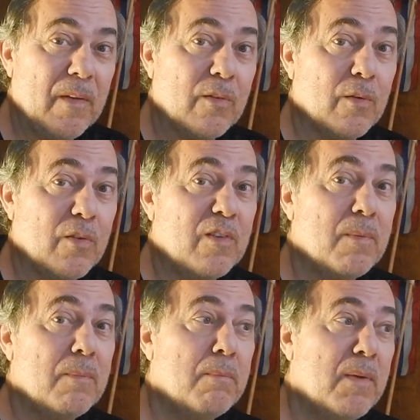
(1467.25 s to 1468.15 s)
So she's
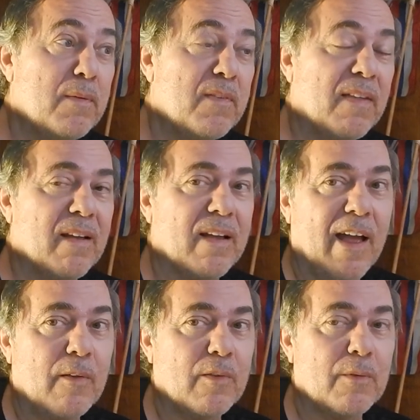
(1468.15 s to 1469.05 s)
miffed at the
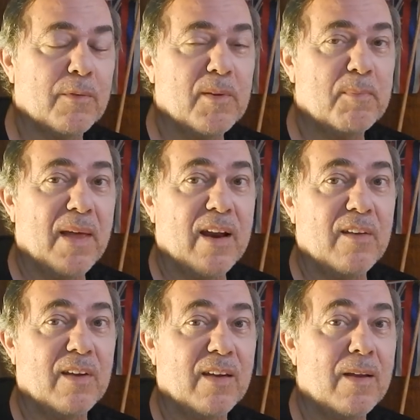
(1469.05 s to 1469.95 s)
council for
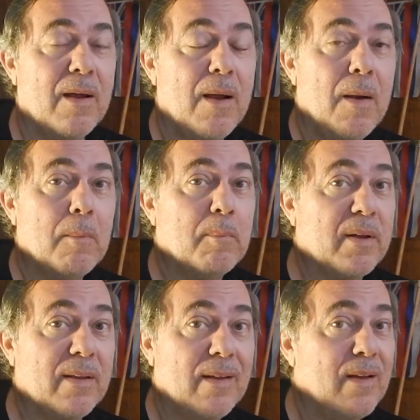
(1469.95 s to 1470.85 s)
mismanaging it,
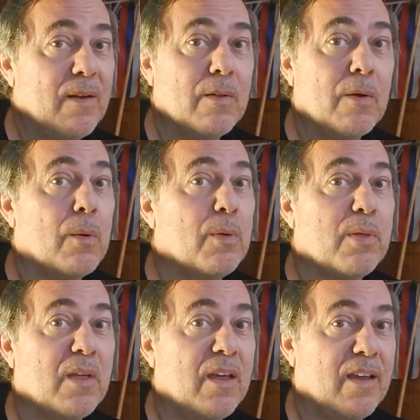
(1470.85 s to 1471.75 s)
but the whole
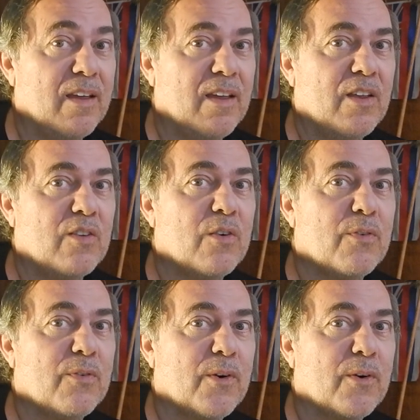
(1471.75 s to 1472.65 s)
thing is
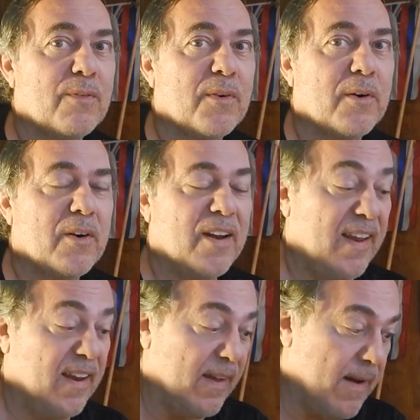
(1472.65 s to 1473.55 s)

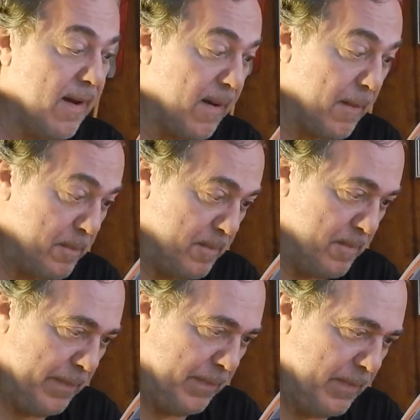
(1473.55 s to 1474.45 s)
fervoring up.
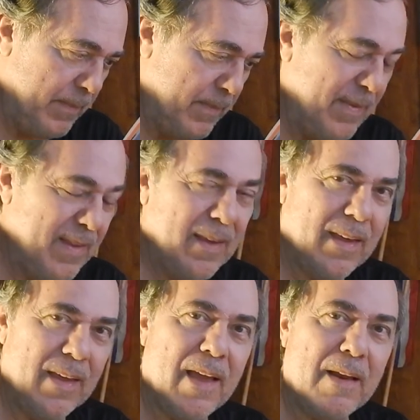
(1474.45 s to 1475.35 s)

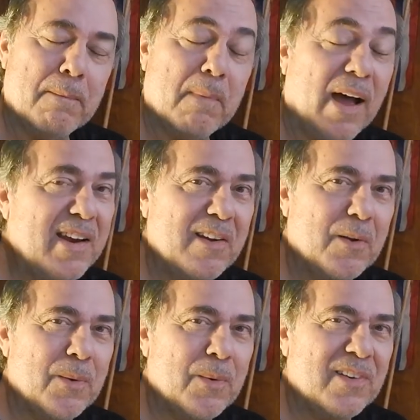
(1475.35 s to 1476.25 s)
And mind
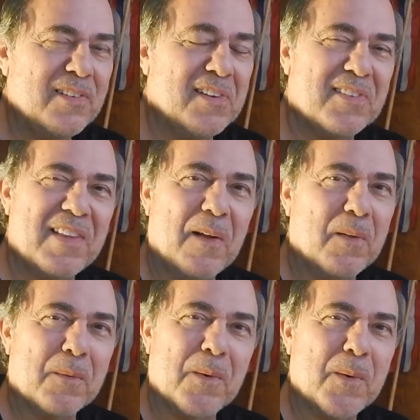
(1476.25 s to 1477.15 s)
you, just down
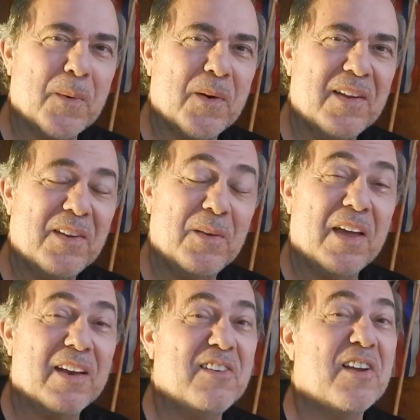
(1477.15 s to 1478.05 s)
the road, you
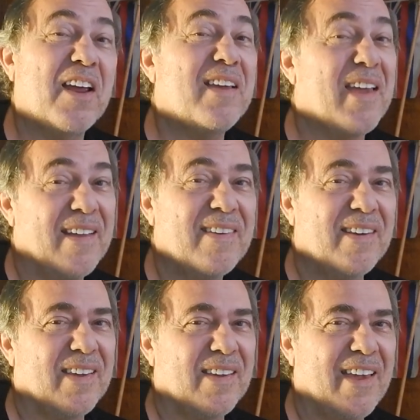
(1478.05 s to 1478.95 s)
got a
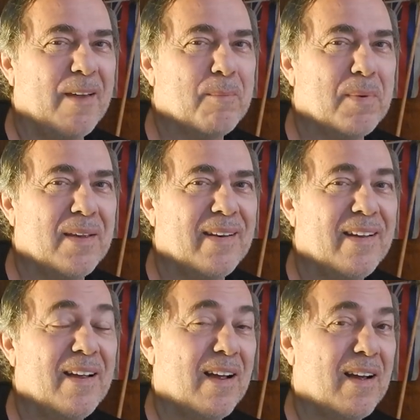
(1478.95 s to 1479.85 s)
gigantic encampment
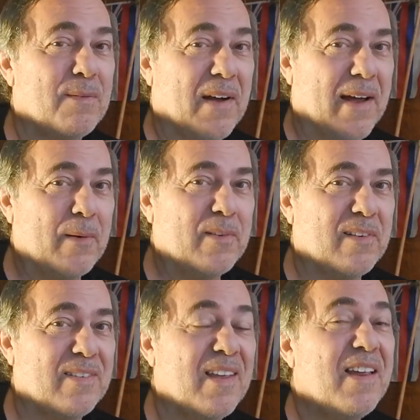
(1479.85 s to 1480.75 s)
of
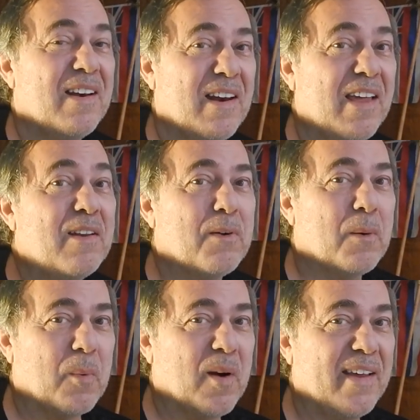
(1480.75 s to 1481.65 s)
houseless Native
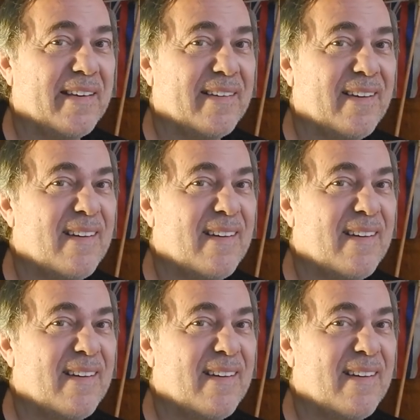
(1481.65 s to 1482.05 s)
Hawaiian